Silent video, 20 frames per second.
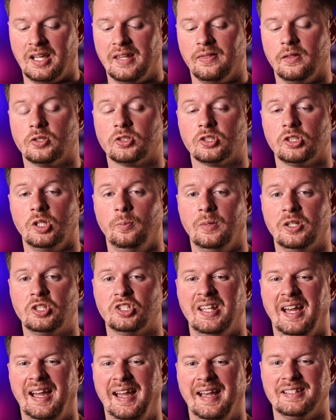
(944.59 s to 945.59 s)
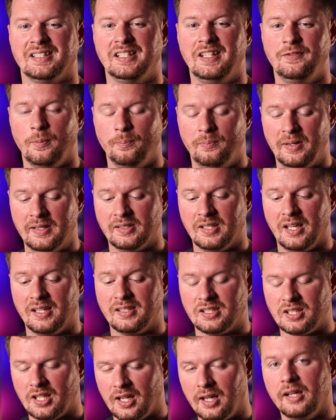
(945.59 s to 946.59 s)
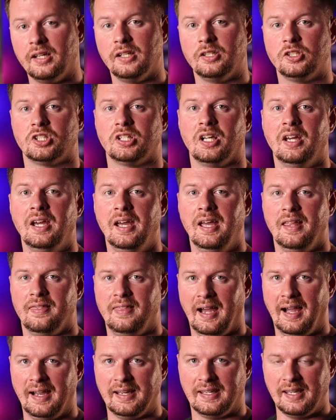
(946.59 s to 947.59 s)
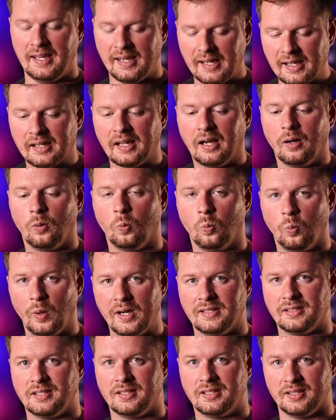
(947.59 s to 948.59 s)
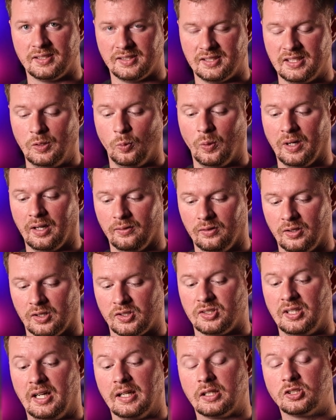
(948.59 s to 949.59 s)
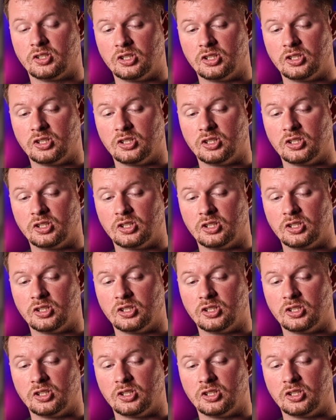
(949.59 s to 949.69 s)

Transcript: and there's so much that hasn't even been touched that I cannot wait to see what it looks like.